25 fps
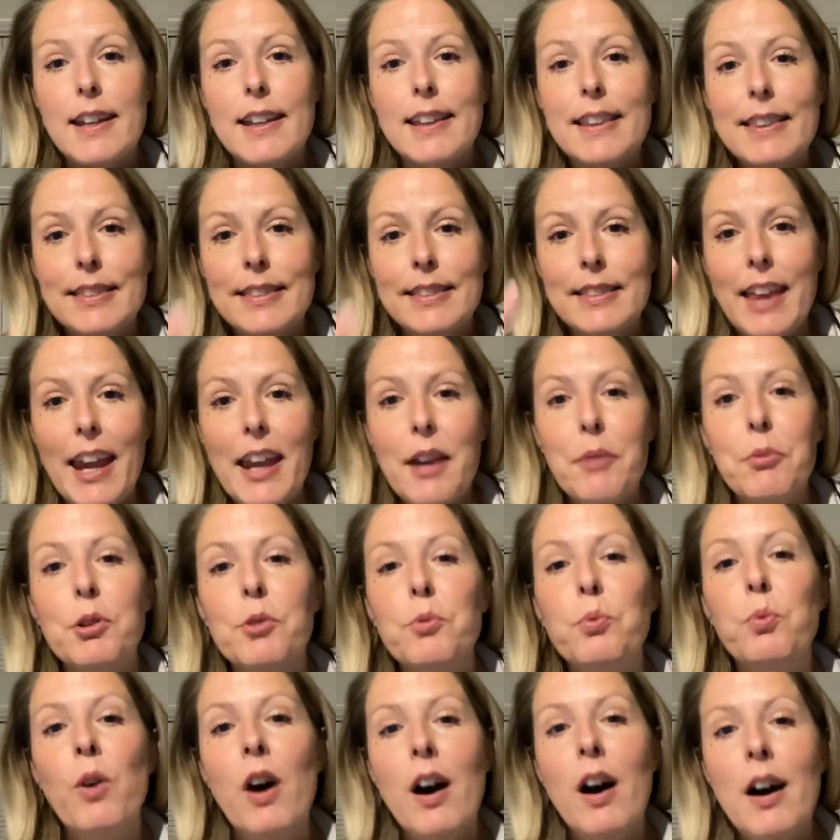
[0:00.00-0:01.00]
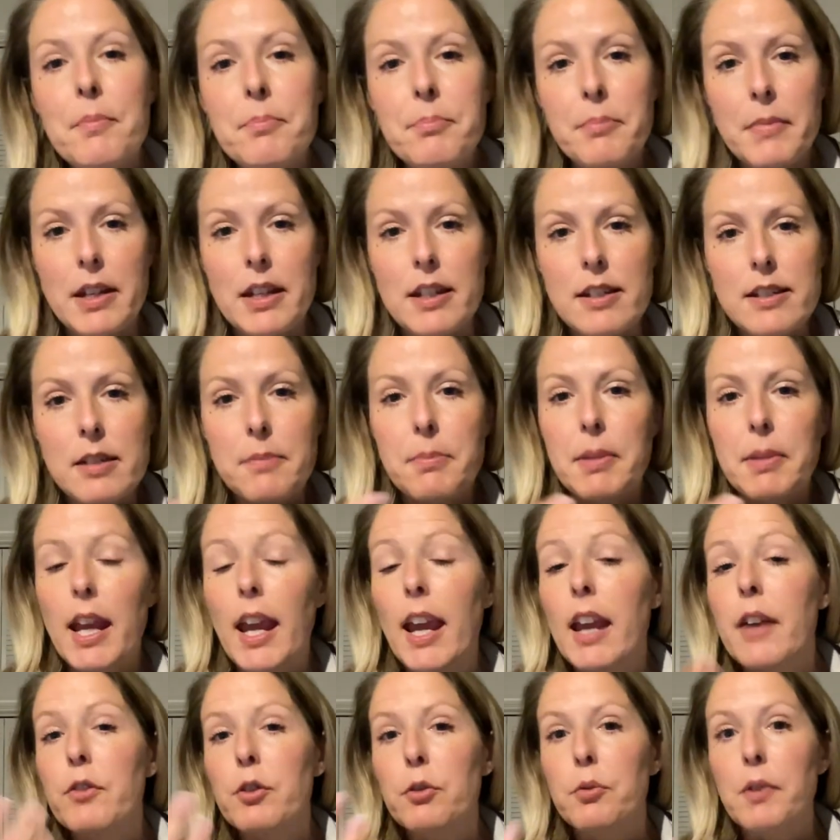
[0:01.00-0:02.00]
they would want me to
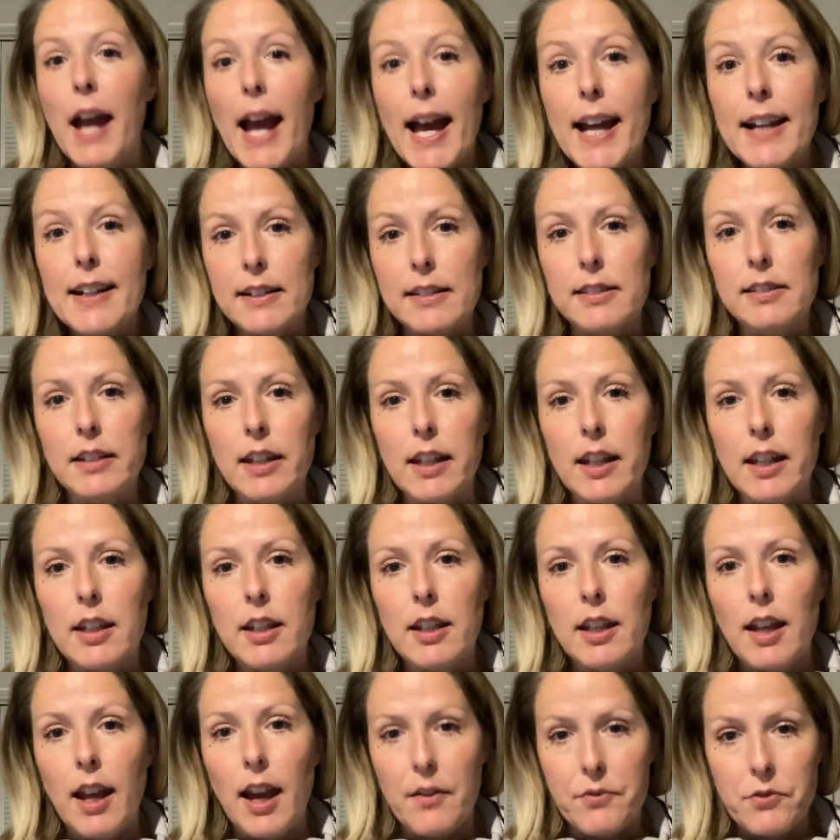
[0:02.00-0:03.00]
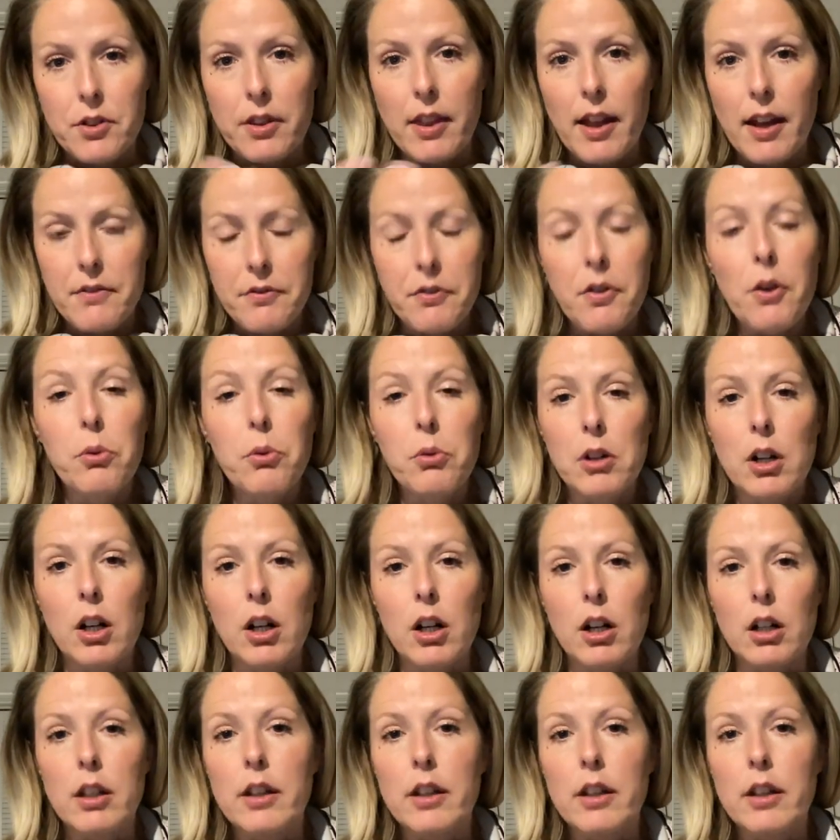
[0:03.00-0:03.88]
behave erratically after that phone call